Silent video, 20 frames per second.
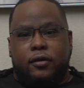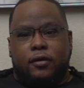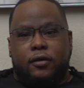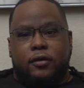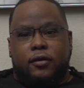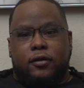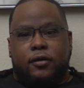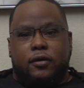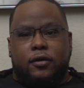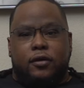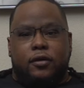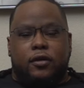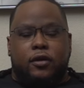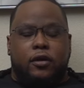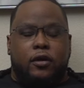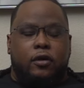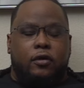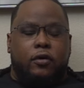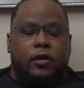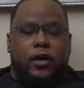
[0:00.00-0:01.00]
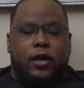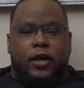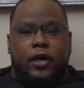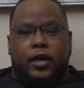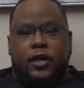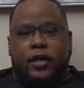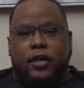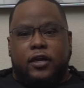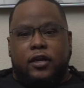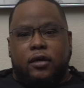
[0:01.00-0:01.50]
Yeah. You know, I
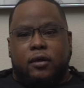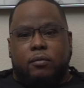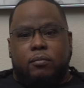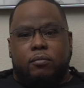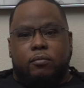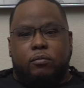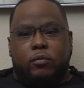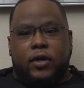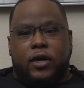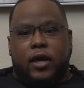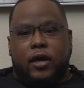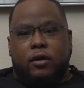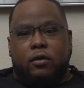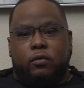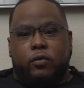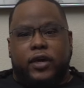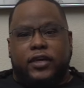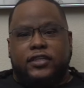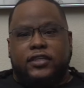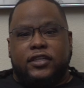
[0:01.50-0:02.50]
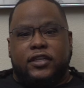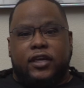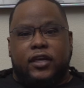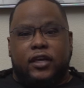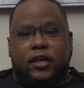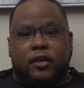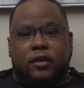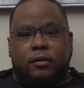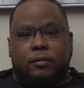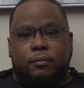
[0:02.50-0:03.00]
end up kind of racing
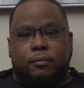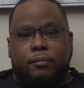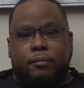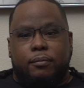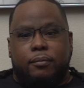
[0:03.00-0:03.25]
him.